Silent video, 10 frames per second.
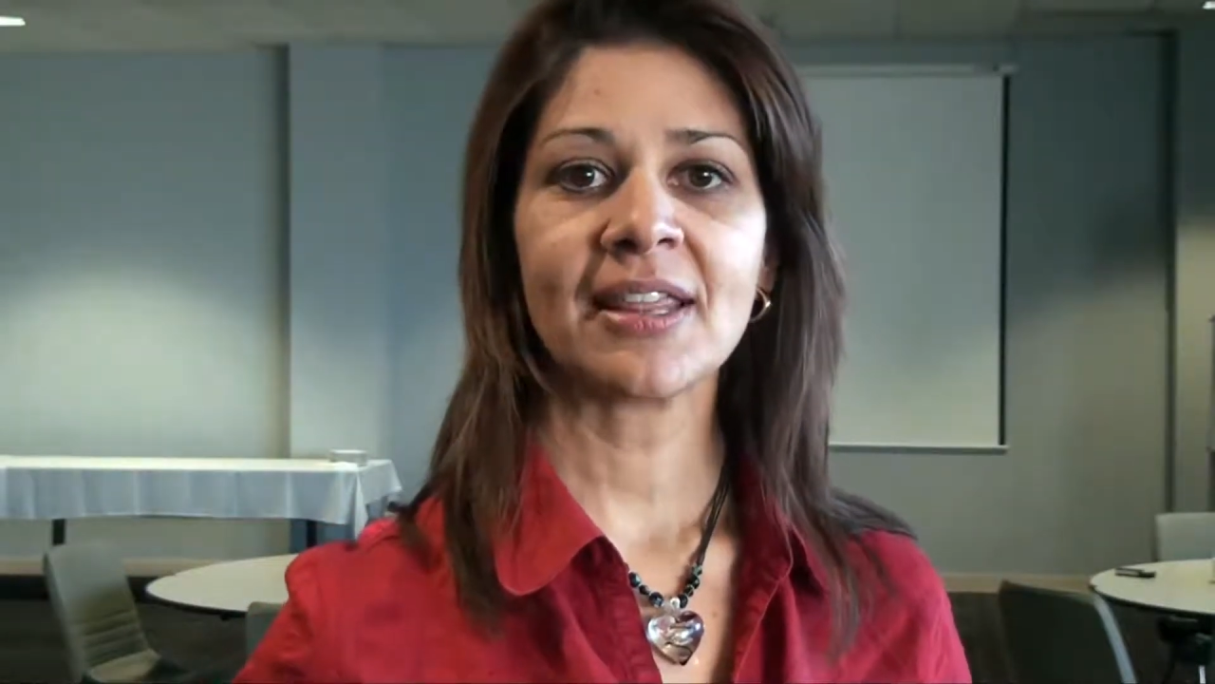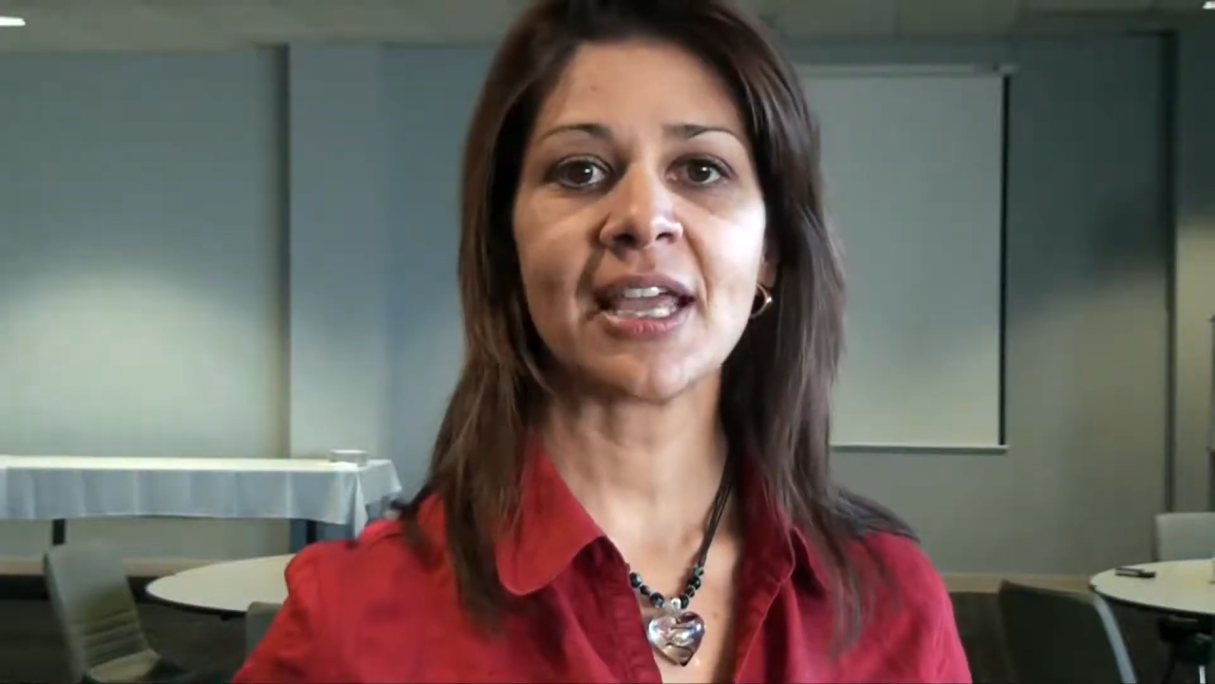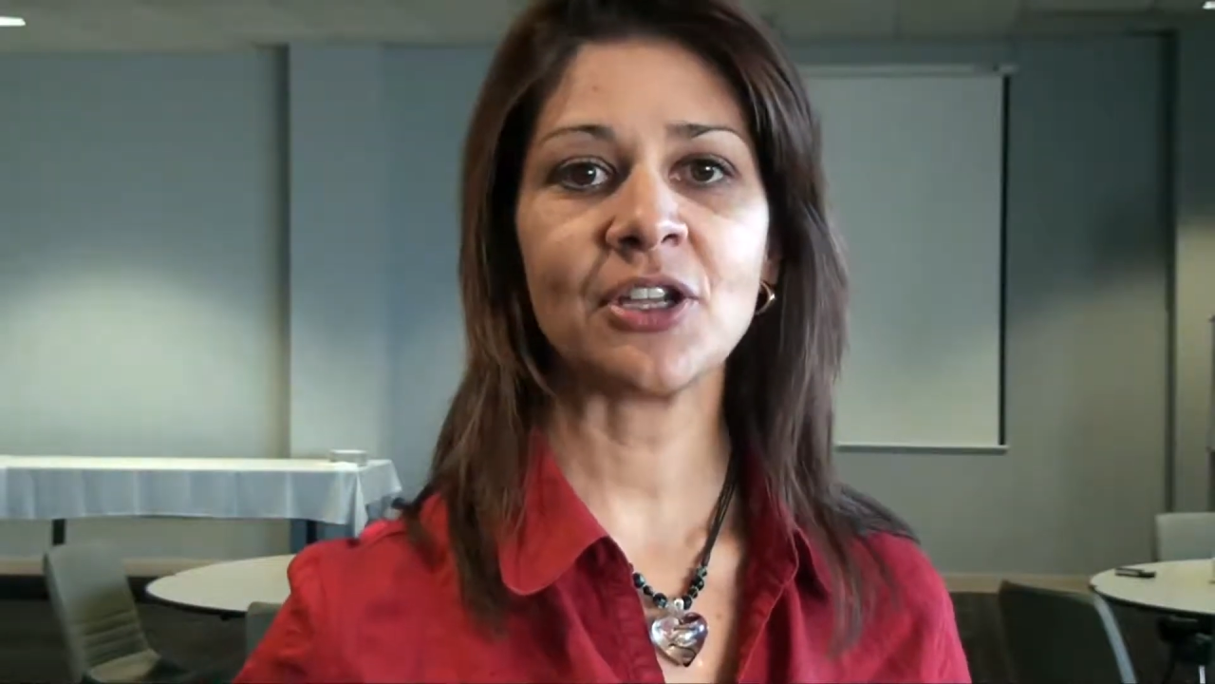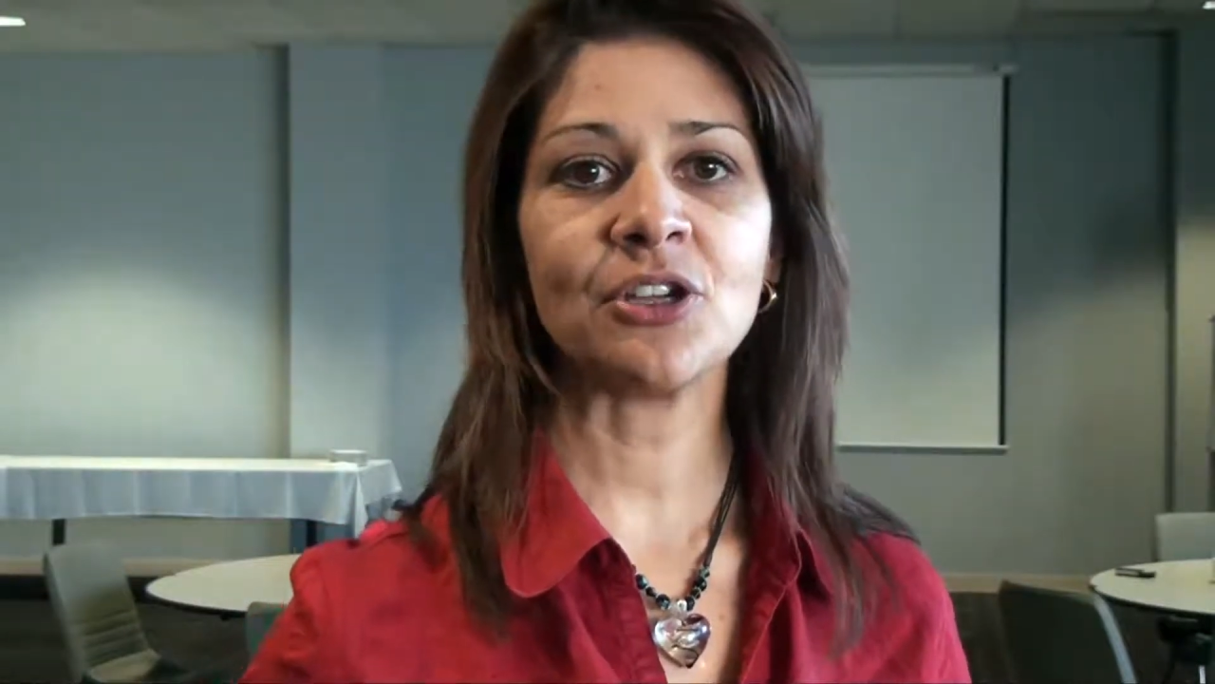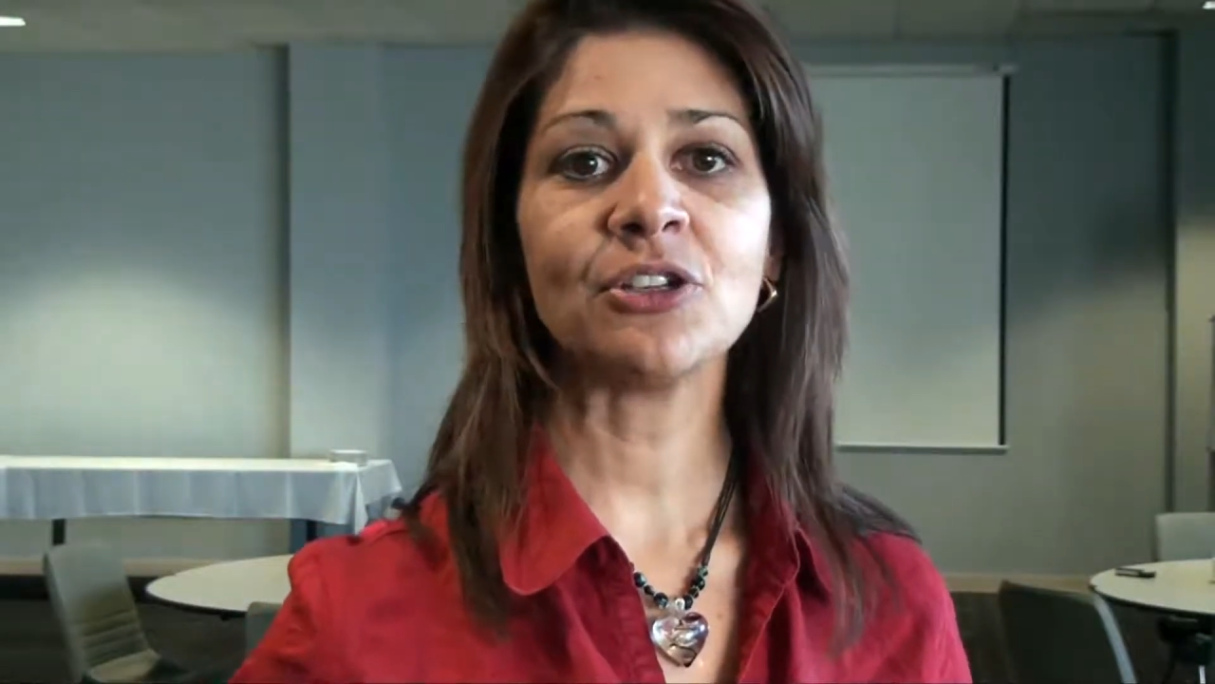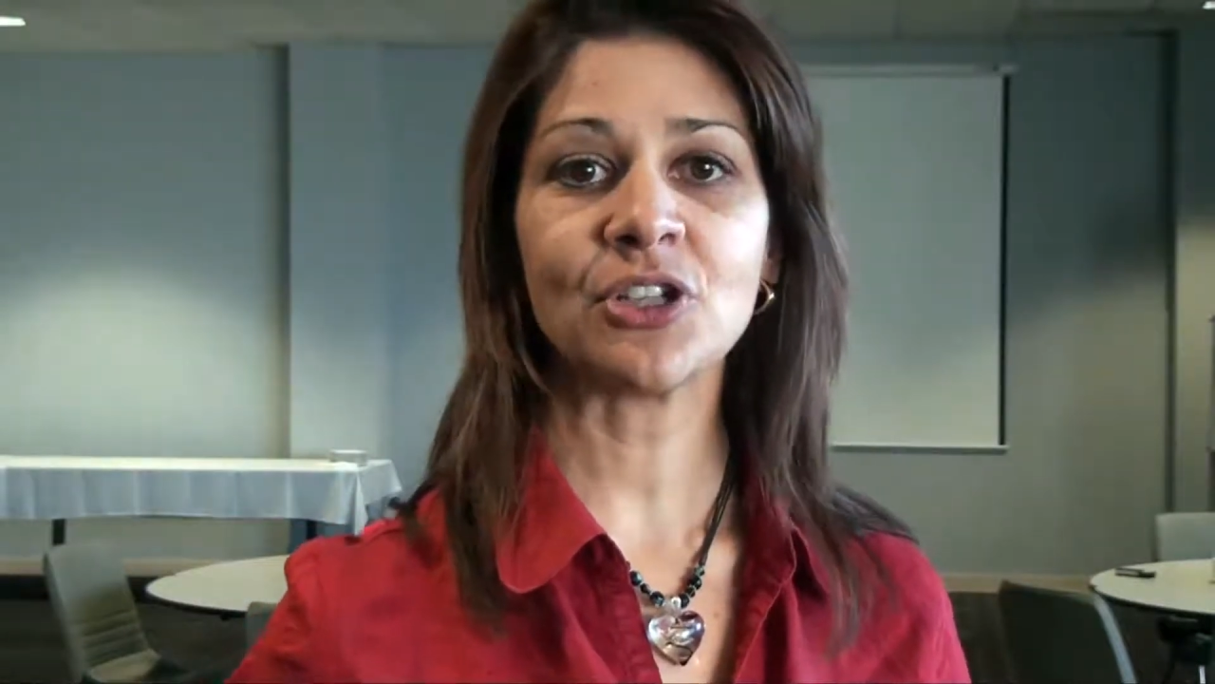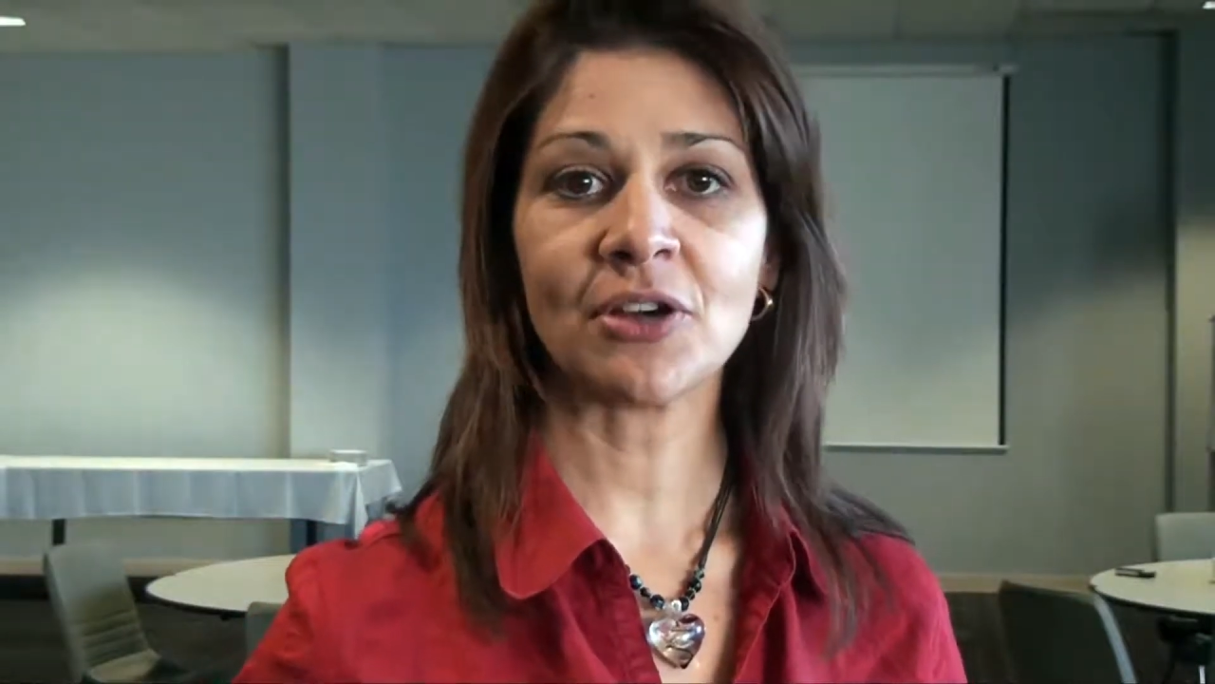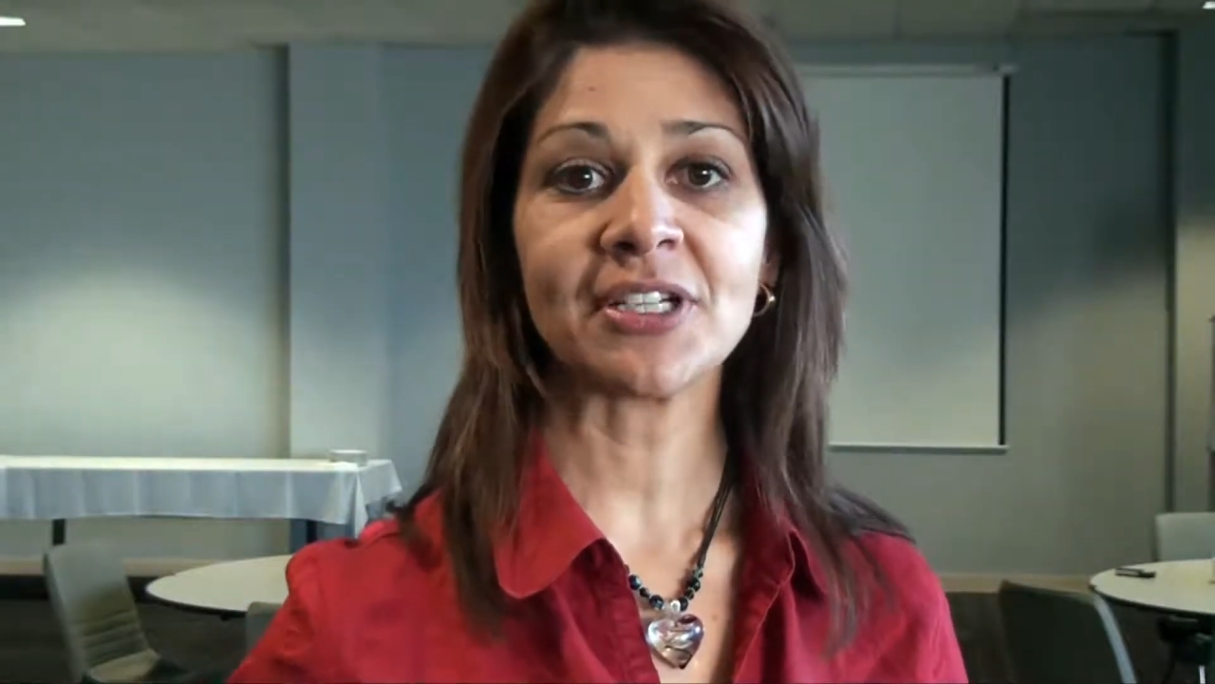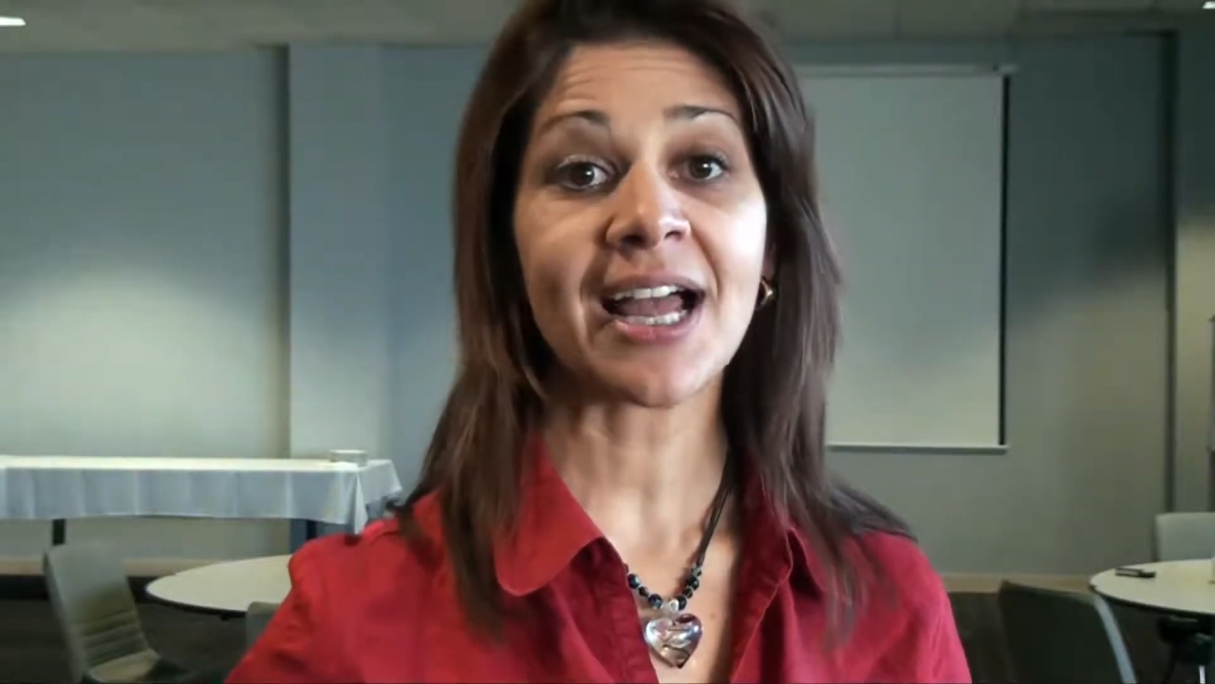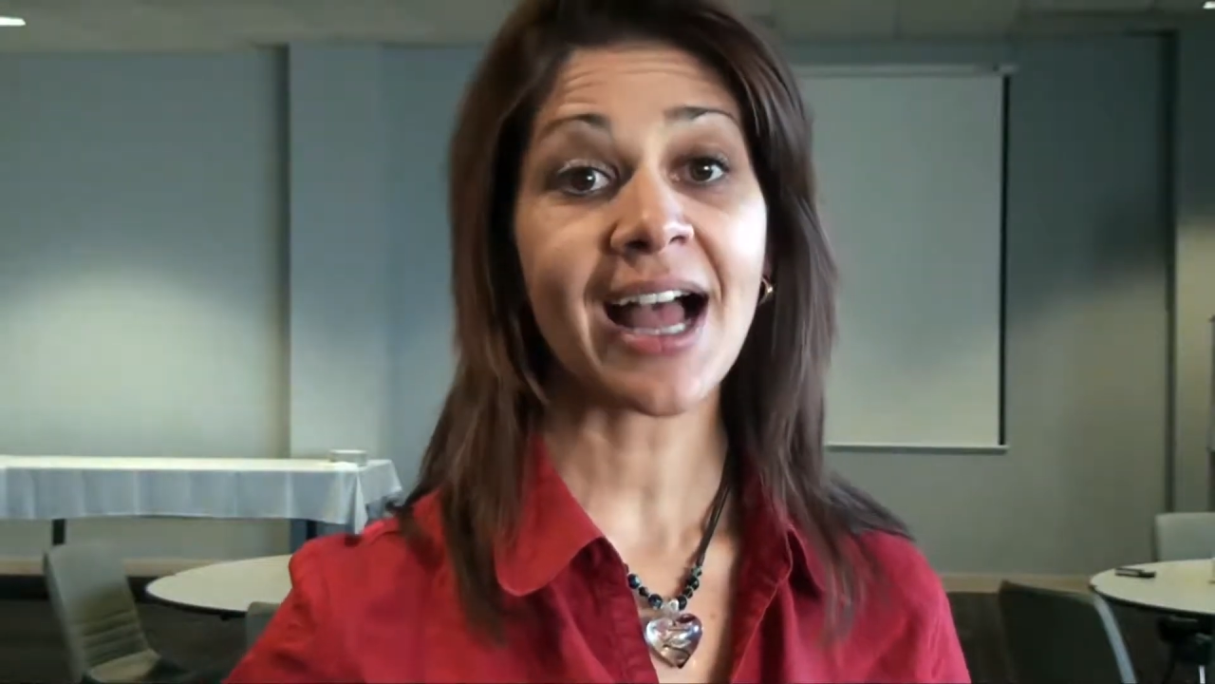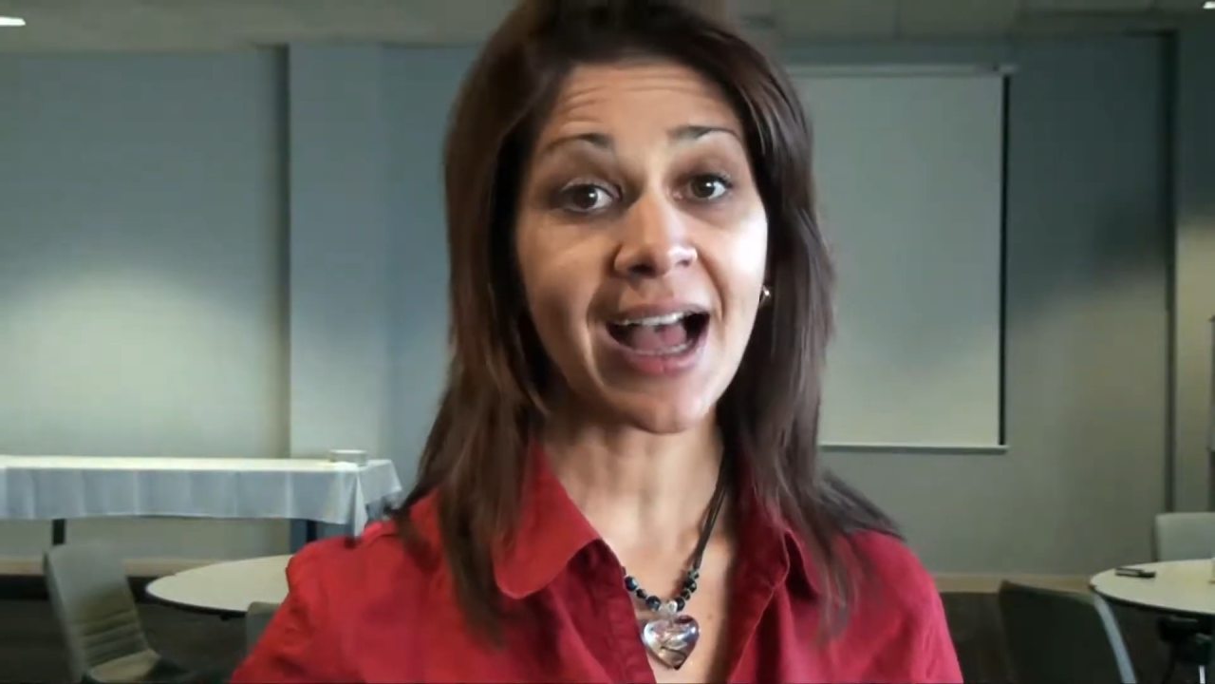that you don't